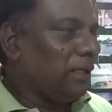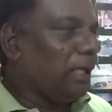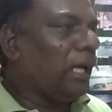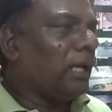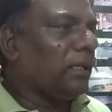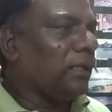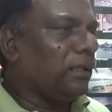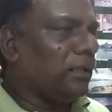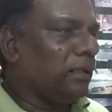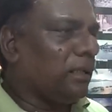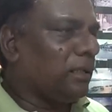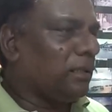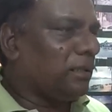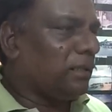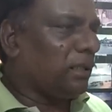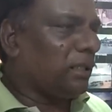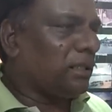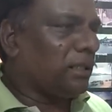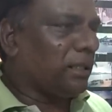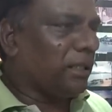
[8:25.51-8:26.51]

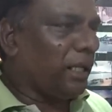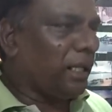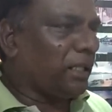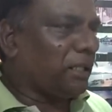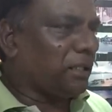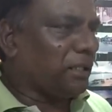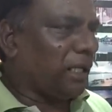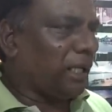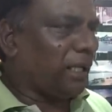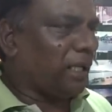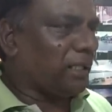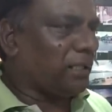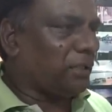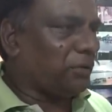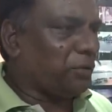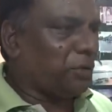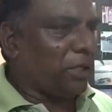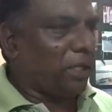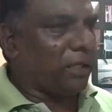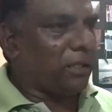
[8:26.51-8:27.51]
It's a nature. I guess
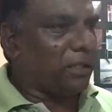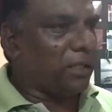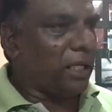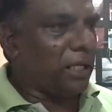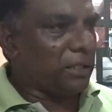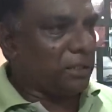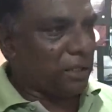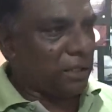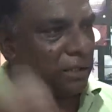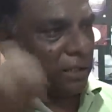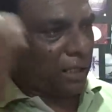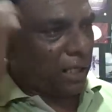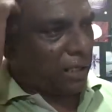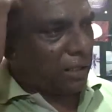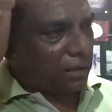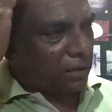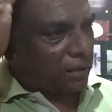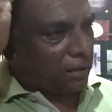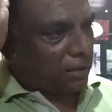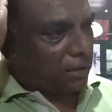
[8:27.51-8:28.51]
if you get the nature in
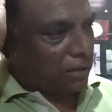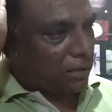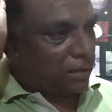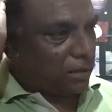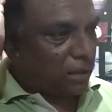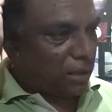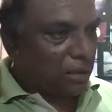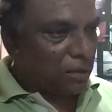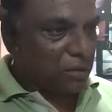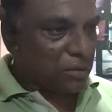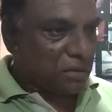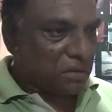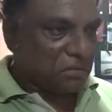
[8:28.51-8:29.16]
the house...